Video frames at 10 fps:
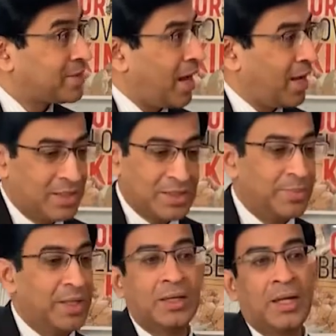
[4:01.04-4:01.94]
style, it's
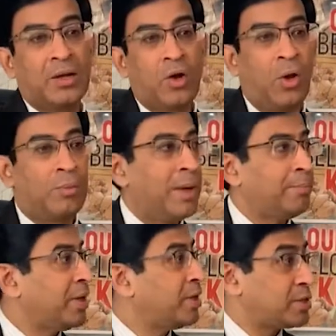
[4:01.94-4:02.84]
meaning that all
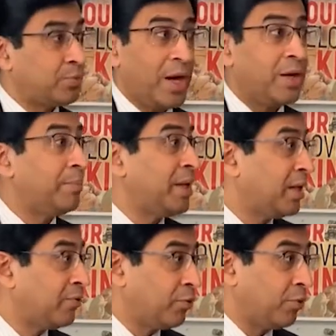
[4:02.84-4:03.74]
members is very
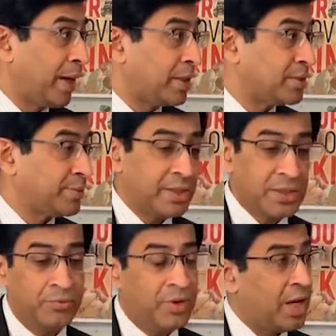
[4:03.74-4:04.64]
meaningful
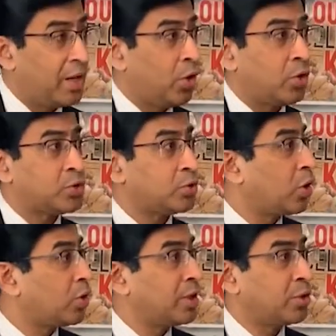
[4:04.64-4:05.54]
participation. We can also
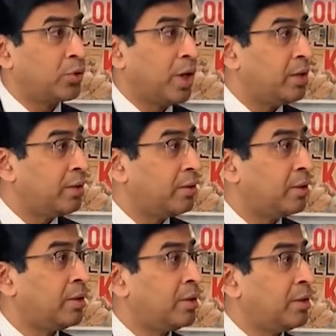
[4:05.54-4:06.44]
talking
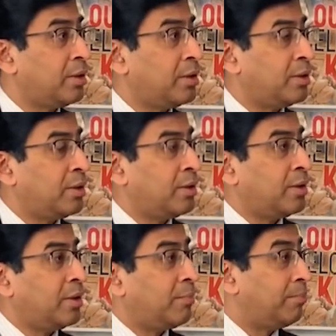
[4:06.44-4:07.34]
together
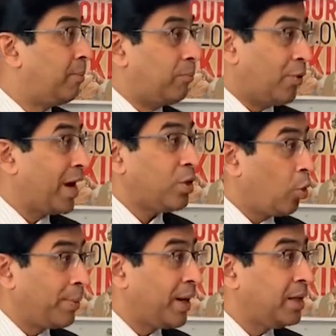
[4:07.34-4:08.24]
very
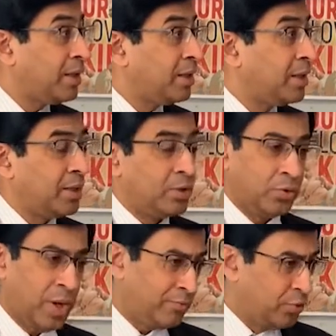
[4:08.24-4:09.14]
openly.
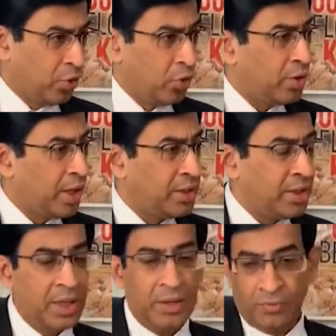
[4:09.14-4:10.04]
You have your own
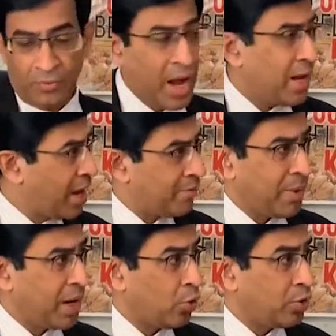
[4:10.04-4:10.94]
idea, I have
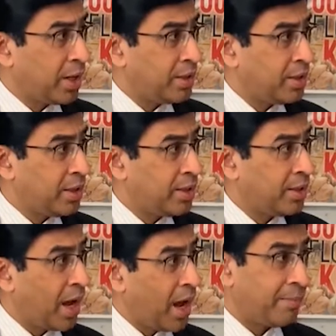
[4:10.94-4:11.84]
my own
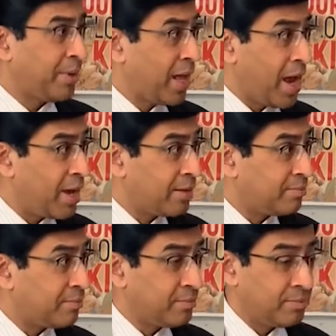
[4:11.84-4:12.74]
idea. I'm a dad,